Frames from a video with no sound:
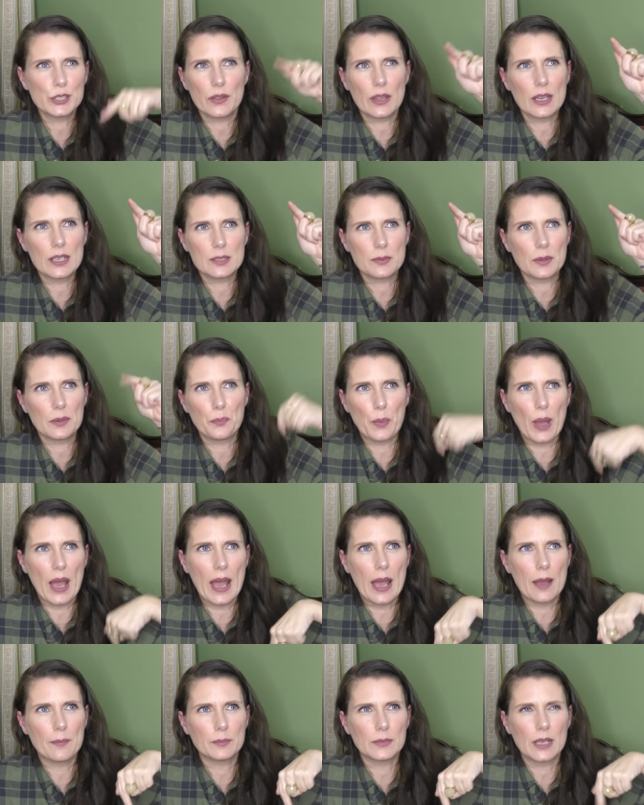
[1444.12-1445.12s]
do that as well, but
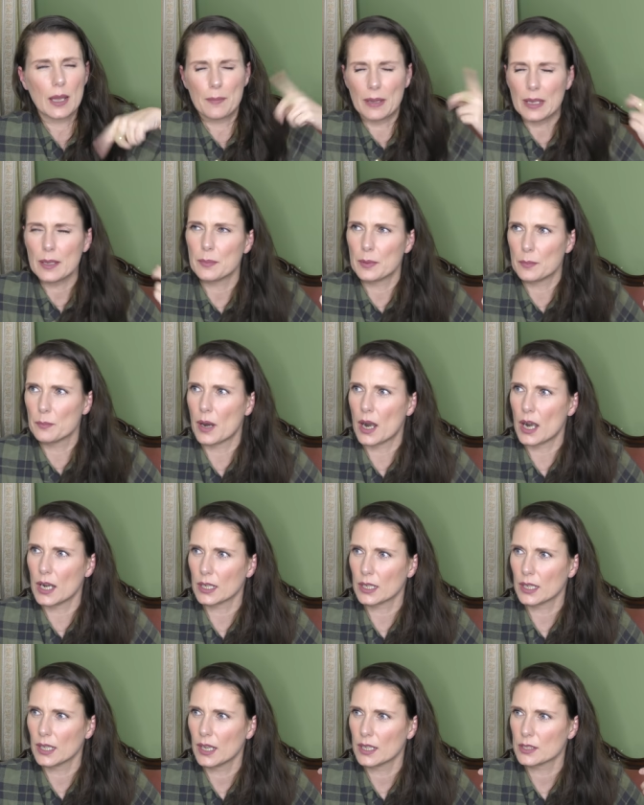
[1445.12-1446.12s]
I happened. It might have been Mark.
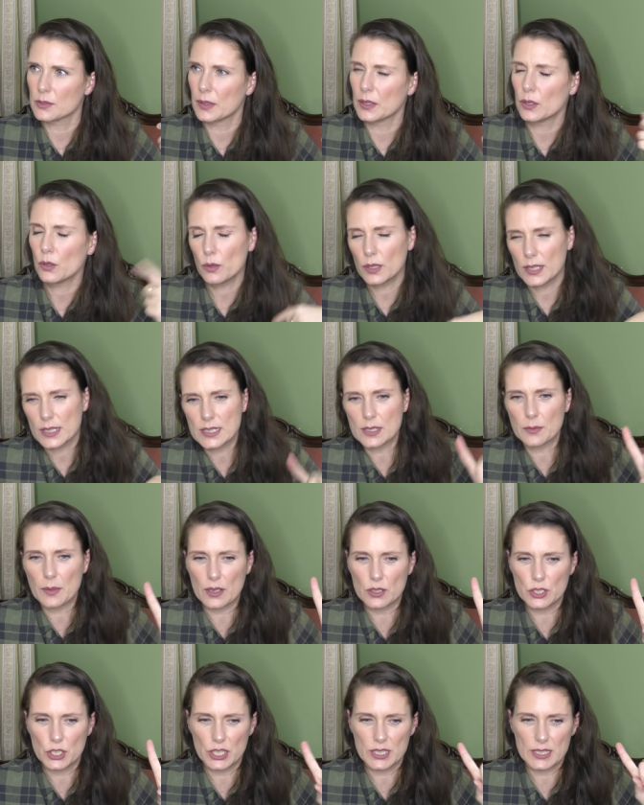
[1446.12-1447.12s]
I went, oh, let's see what
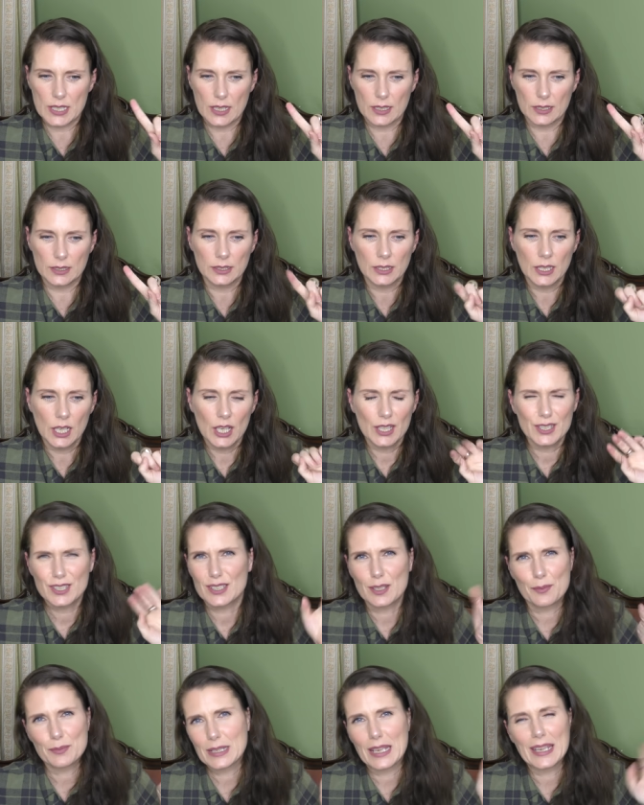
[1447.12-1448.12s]
else she's selling.
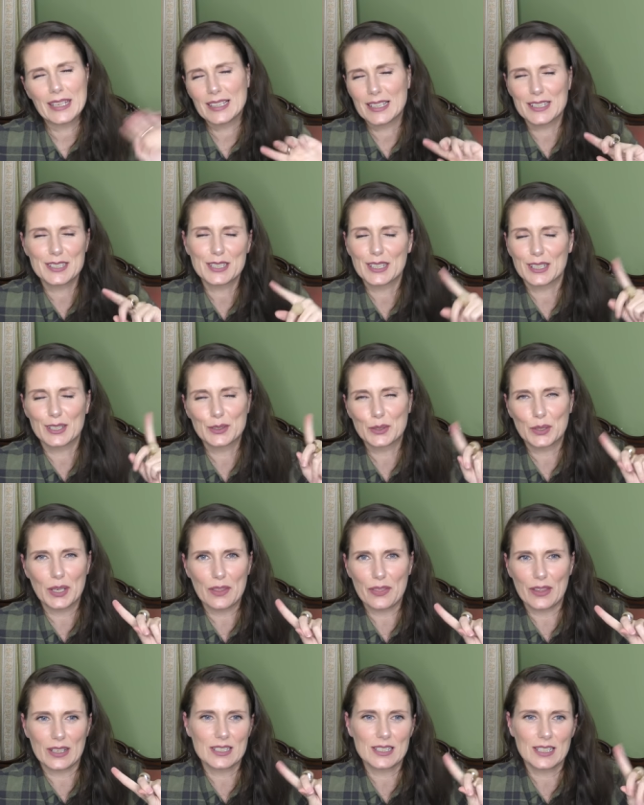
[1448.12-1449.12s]
Something he likes to like look
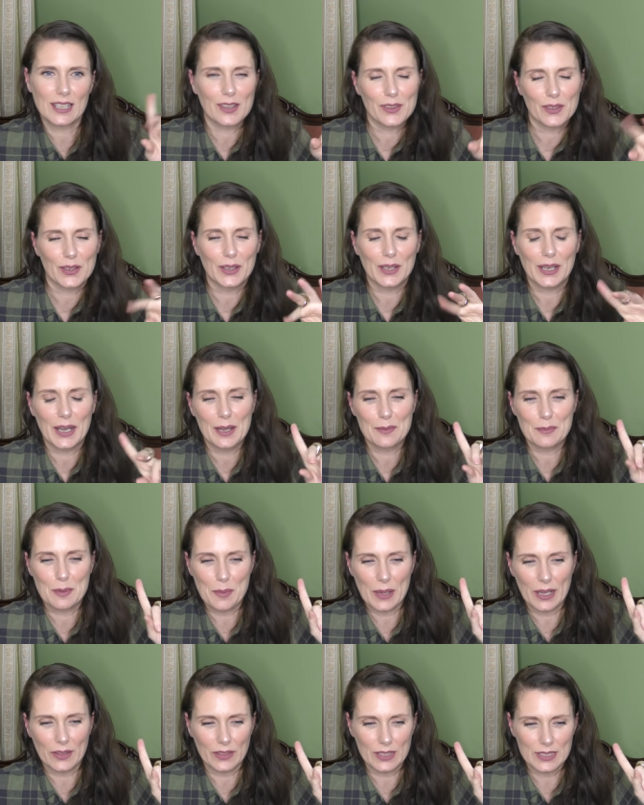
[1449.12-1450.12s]
at things together and help me
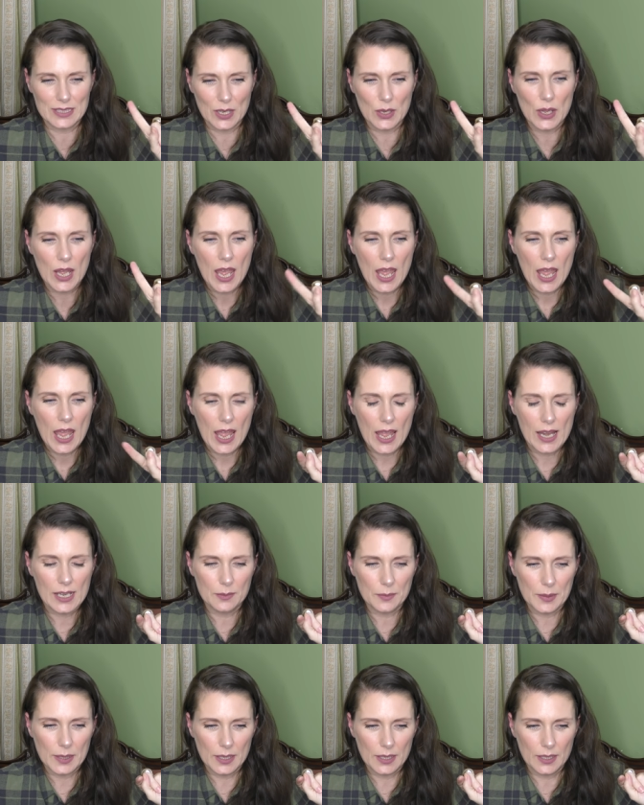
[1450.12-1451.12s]
pick things out.
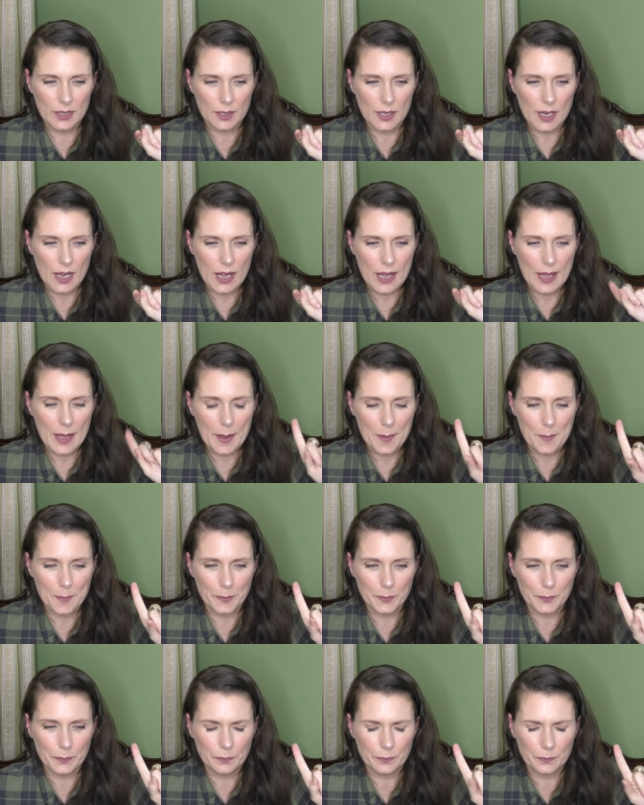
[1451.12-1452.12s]
Anyway,
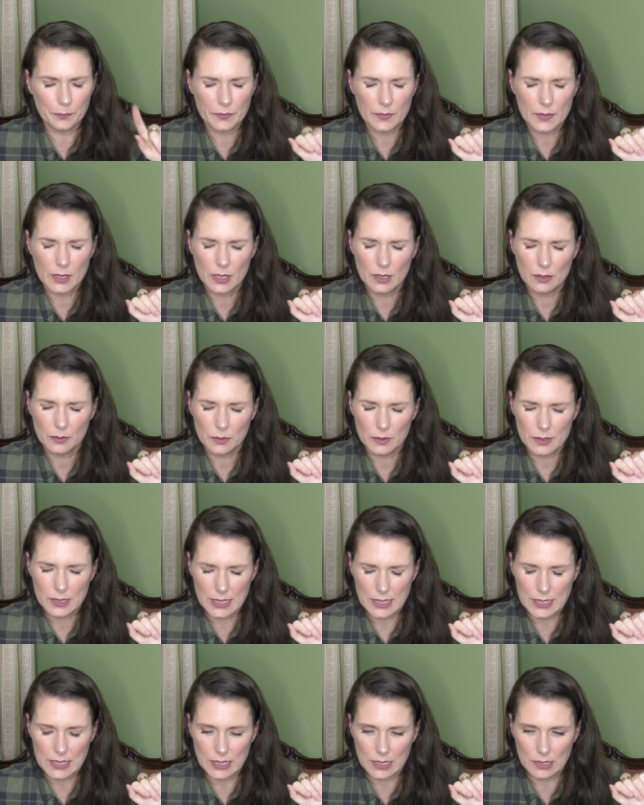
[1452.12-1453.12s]
um, what
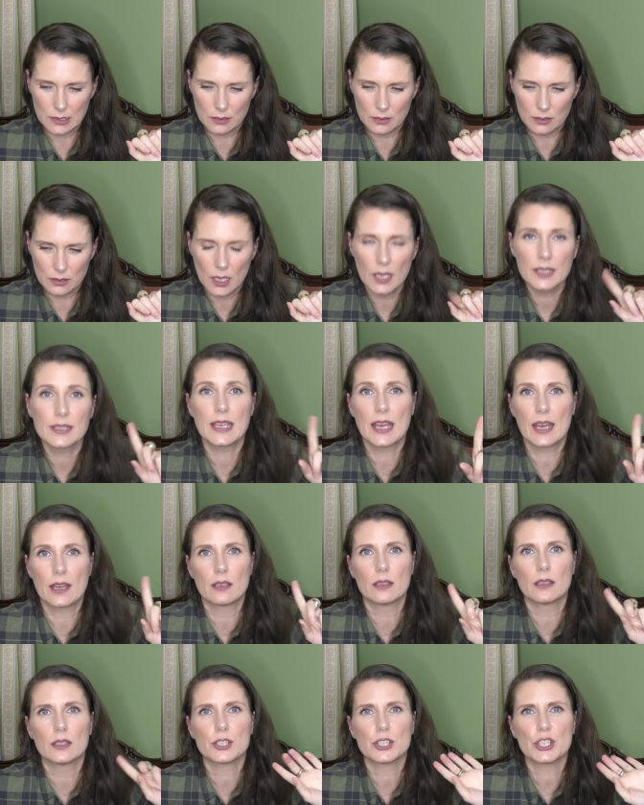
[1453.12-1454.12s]
was I saying? Yeah,
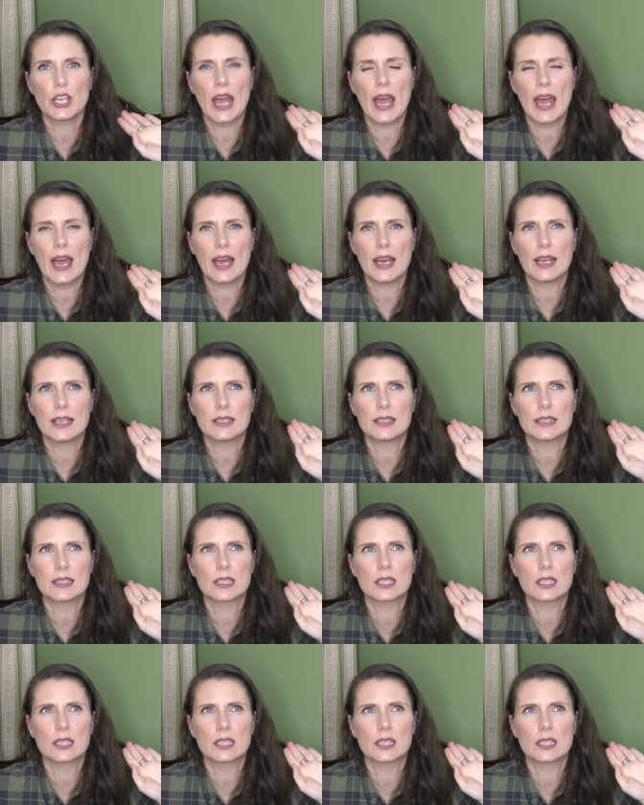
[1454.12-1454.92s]
she had